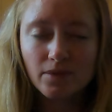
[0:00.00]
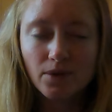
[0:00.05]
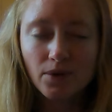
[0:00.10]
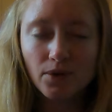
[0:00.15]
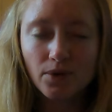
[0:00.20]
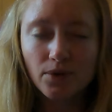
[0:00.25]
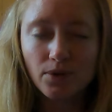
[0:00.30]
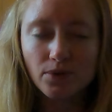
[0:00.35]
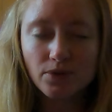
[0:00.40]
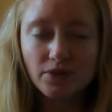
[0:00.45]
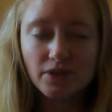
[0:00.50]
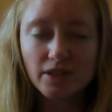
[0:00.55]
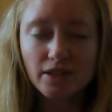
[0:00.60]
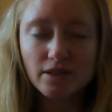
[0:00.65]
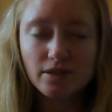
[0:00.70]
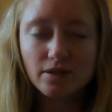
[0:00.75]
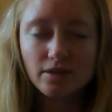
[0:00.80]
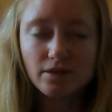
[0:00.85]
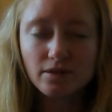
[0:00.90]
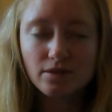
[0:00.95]
Hold it.
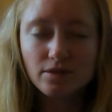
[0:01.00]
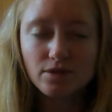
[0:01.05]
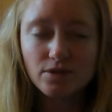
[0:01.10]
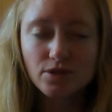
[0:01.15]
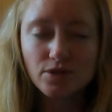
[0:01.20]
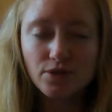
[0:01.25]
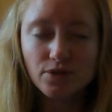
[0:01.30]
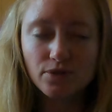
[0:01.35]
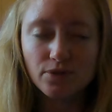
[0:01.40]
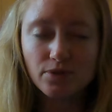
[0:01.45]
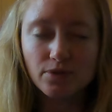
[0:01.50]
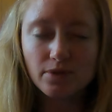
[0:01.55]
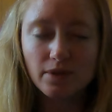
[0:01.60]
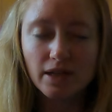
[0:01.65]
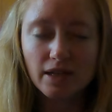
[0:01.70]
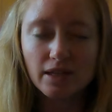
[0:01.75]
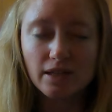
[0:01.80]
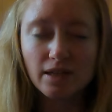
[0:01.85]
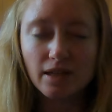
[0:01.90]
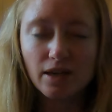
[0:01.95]
2,
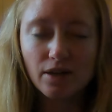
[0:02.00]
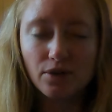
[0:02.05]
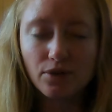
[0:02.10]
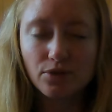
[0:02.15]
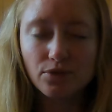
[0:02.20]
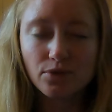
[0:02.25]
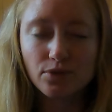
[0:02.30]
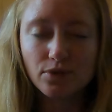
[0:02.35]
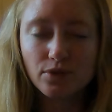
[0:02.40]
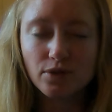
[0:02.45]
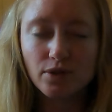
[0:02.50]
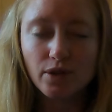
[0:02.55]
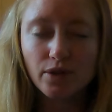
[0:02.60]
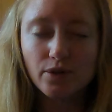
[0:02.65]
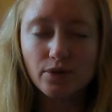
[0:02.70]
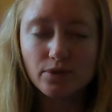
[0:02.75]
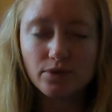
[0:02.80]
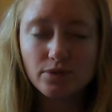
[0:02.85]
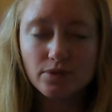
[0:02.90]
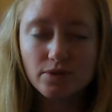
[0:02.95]
inhale through the
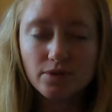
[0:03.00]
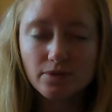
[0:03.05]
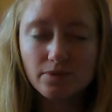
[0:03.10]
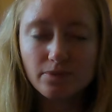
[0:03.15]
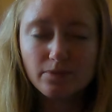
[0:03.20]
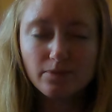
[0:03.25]
nose.